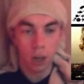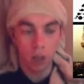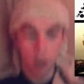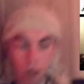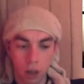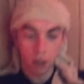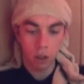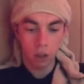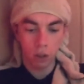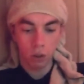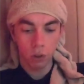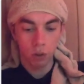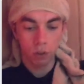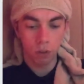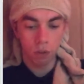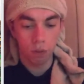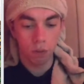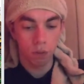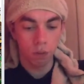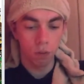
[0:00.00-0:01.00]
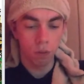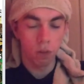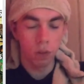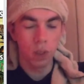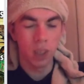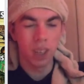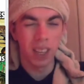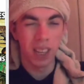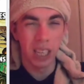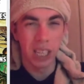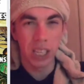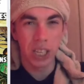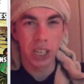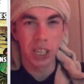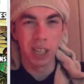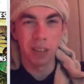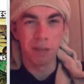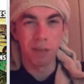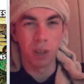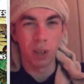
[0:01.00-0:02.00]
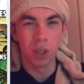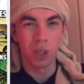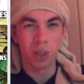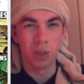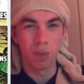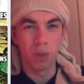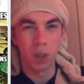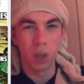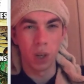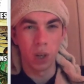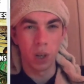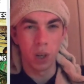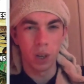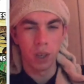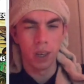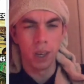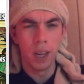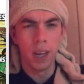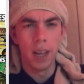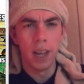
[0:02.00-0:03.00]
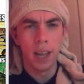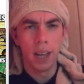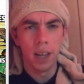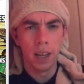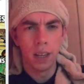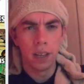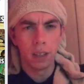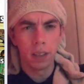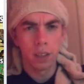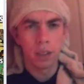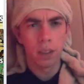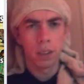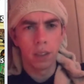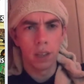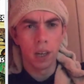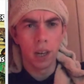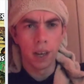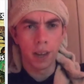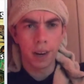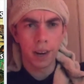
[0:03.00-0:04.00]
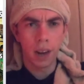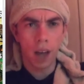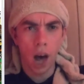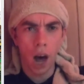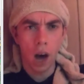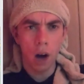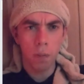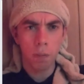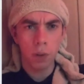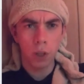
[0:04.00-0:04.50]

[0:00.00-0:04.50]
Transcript: How insignificant we are, and how